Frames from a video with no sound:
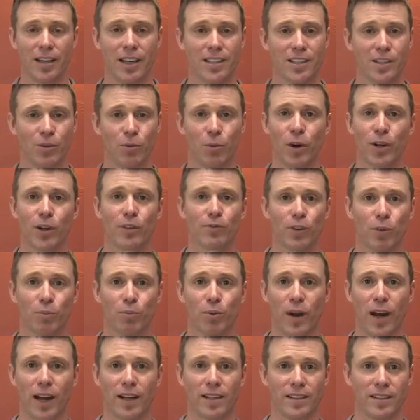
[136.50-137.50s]
that's a wonderful
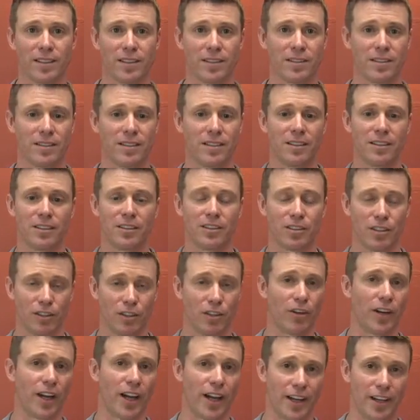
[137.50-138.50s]
practice to
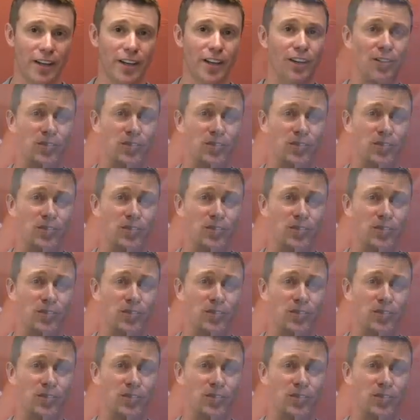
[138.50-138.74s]
learn how to